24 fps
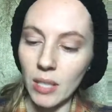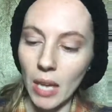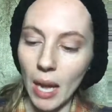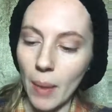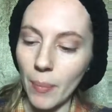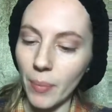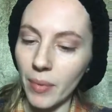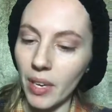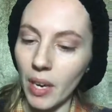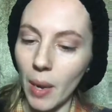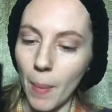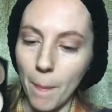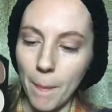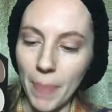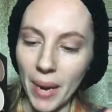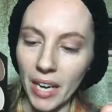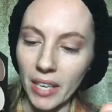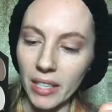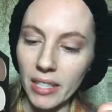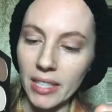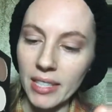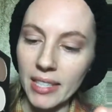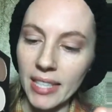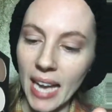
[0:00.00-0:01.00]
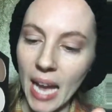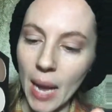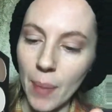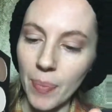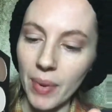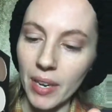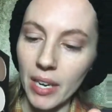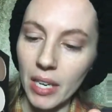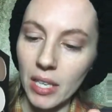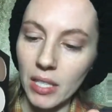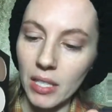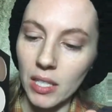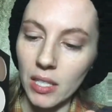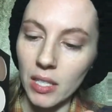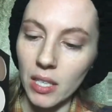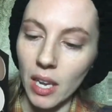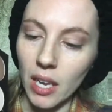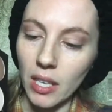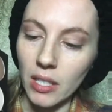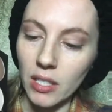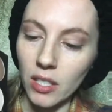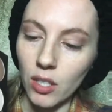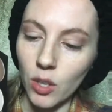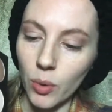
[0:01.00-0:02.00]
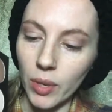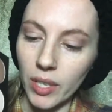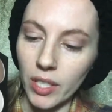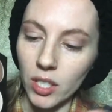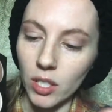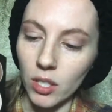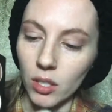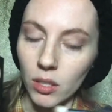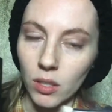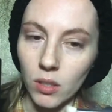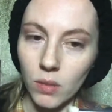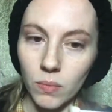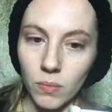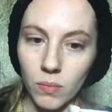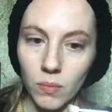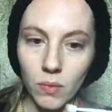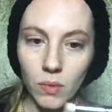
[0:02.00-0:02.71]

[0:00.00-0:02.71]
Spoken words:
I'm going to barely tap it into non-sequential.